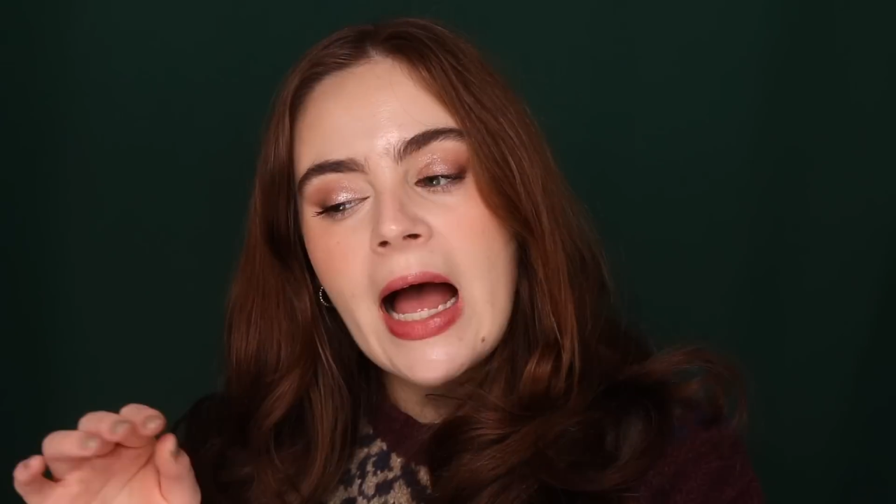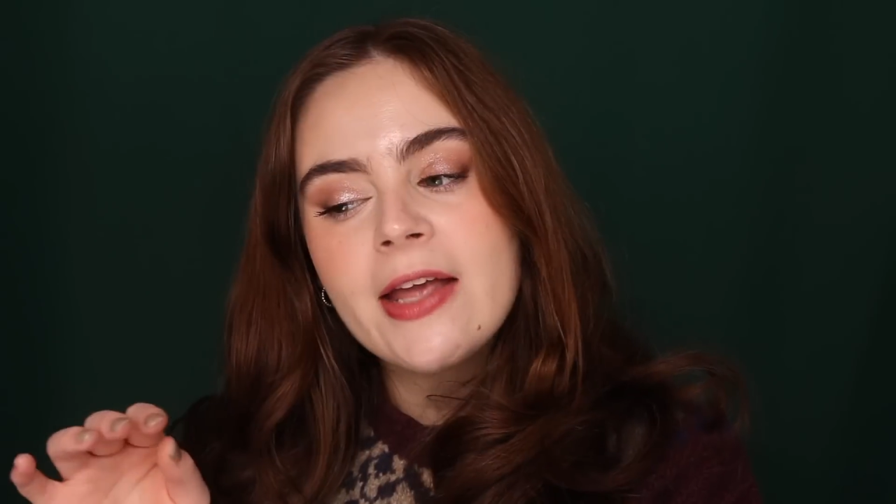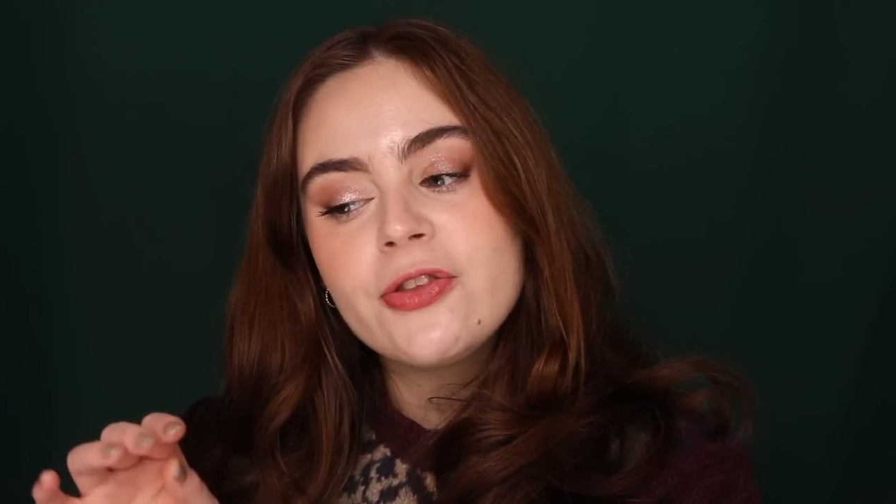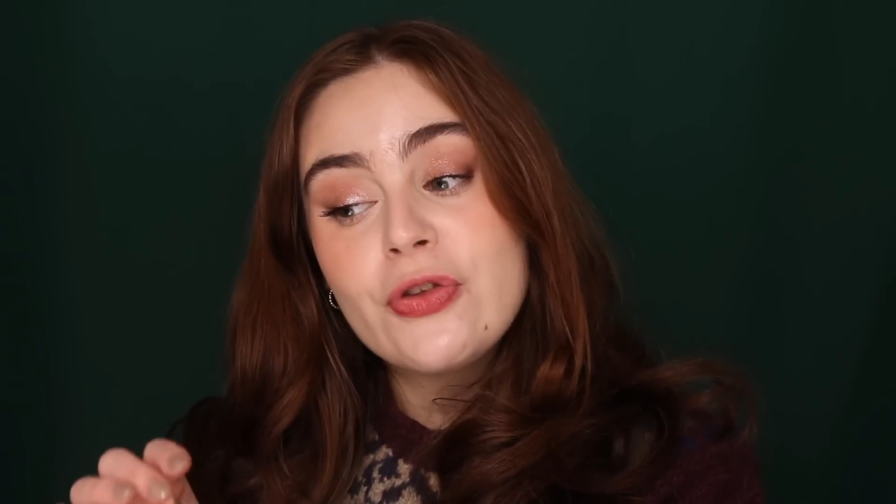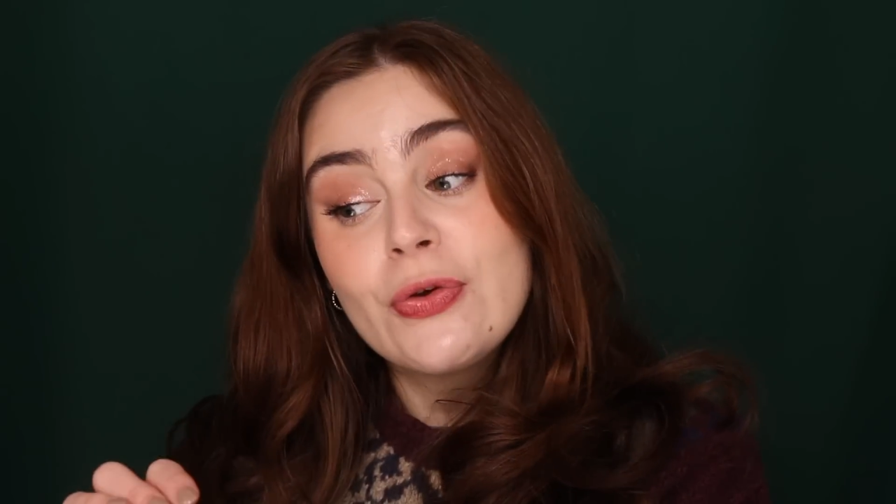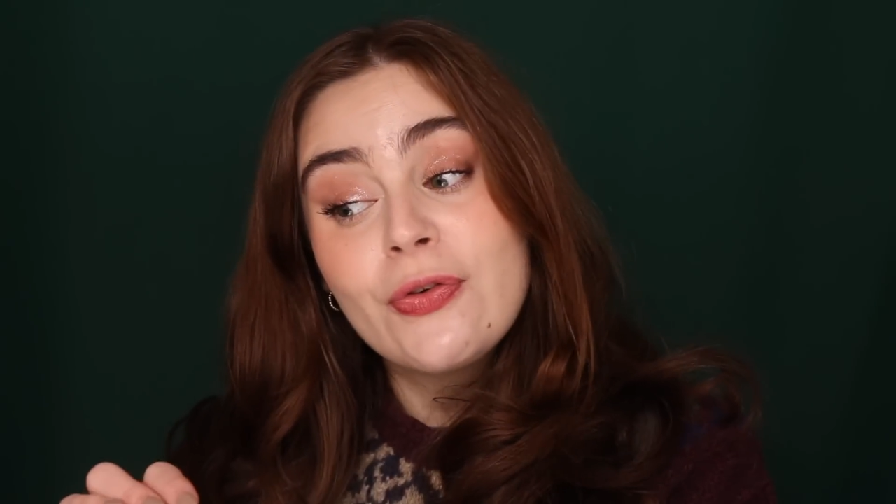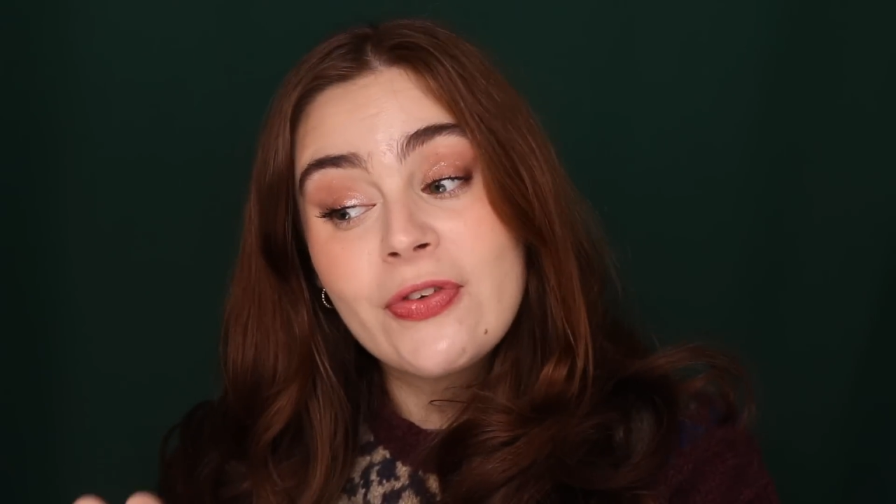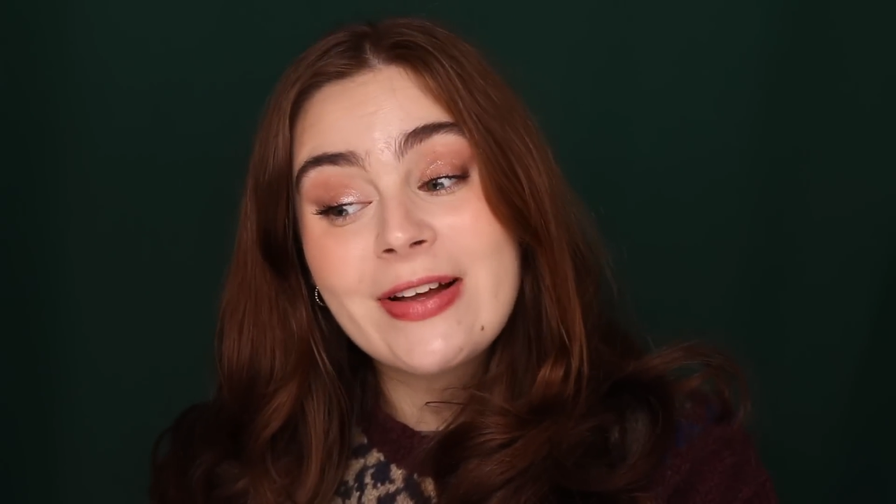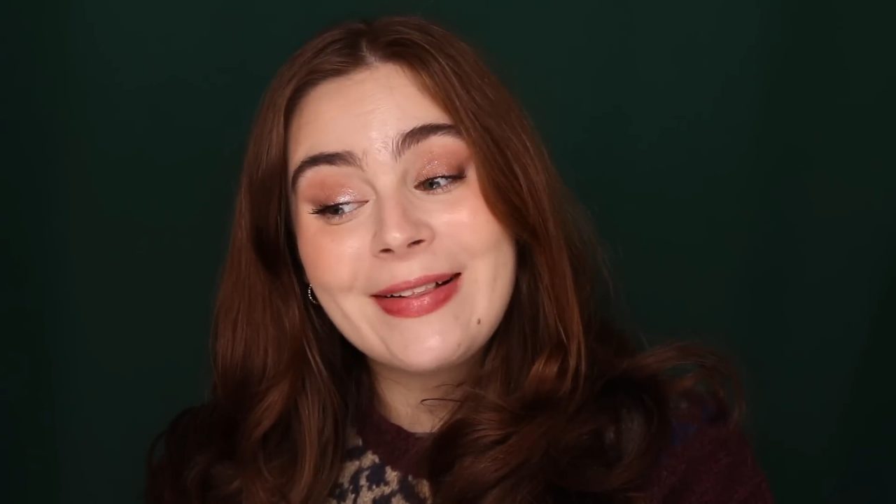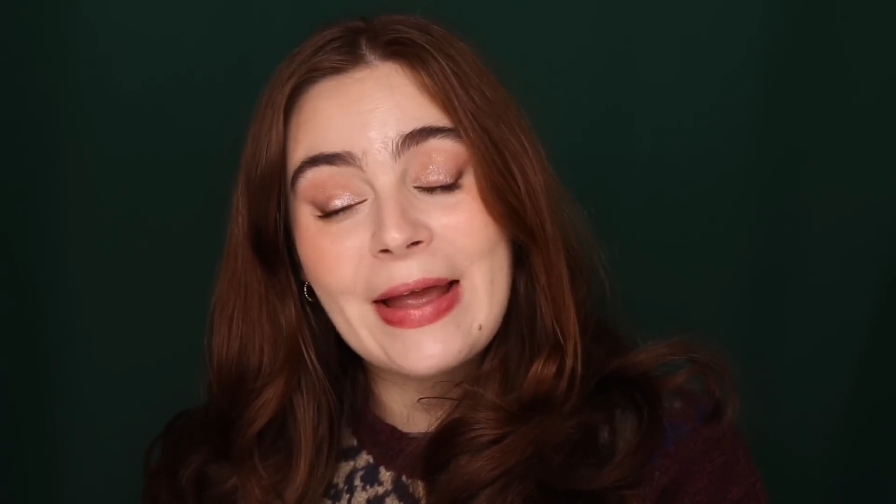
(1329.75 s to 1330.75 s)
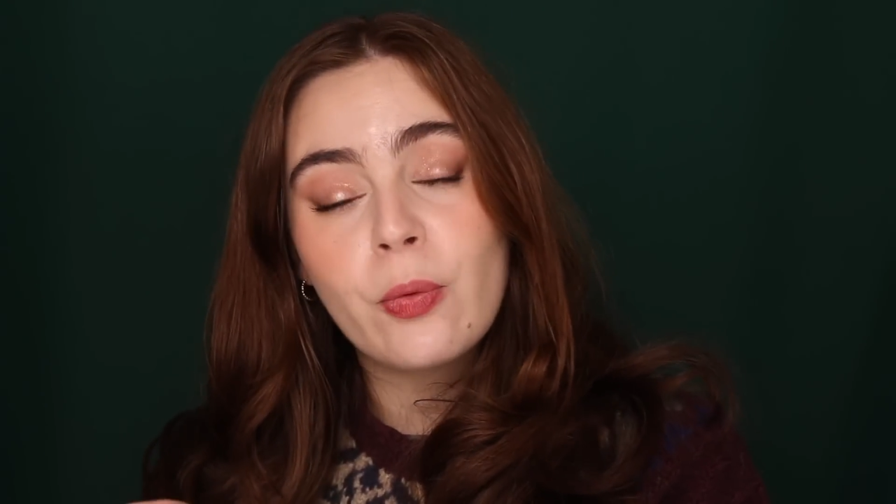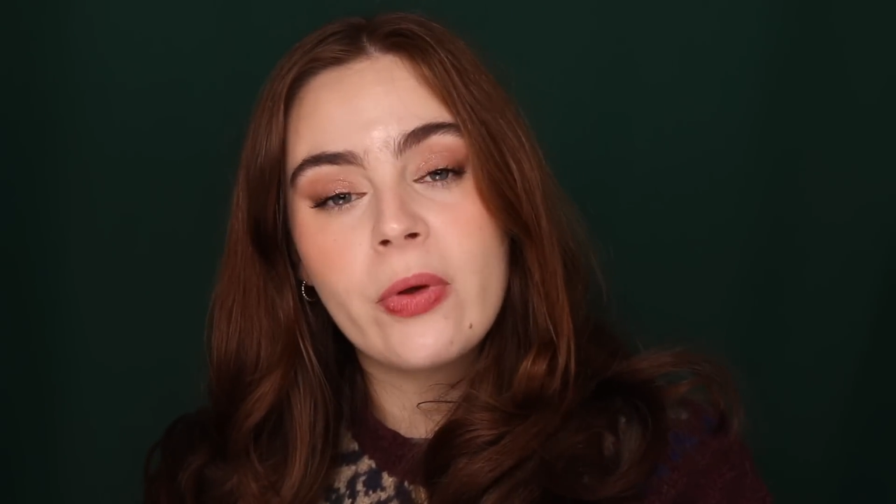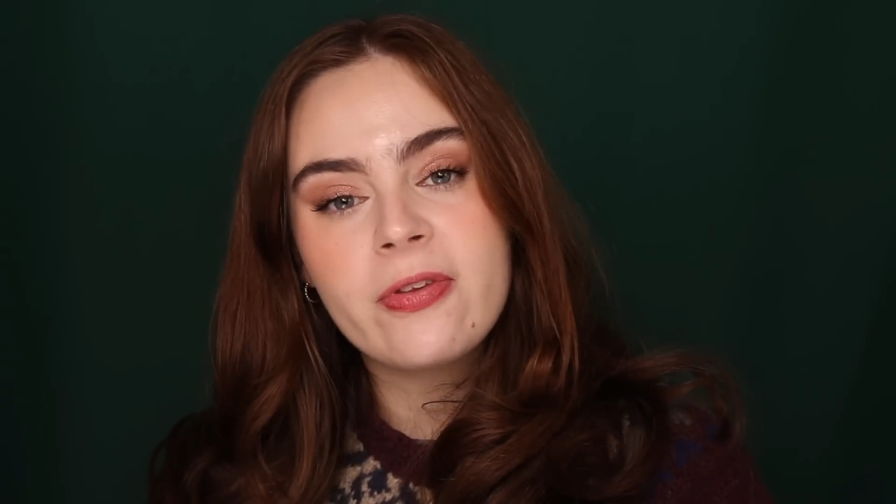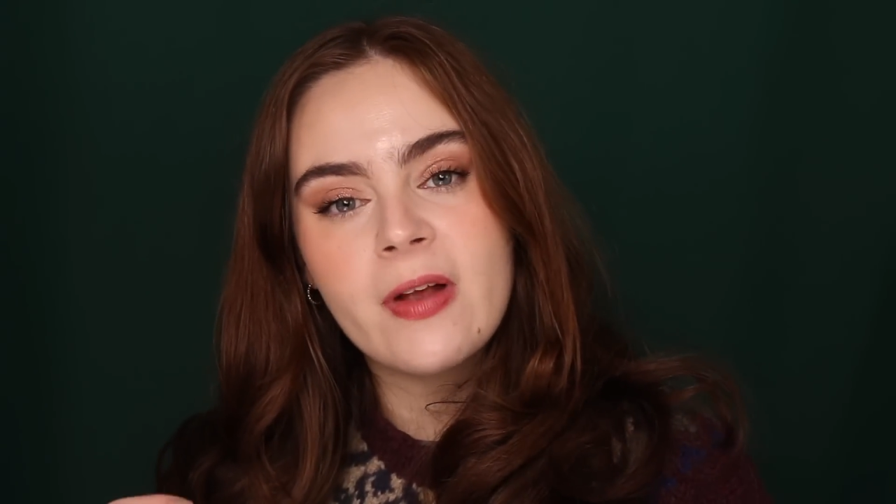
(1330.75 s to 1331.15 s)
I do feel like with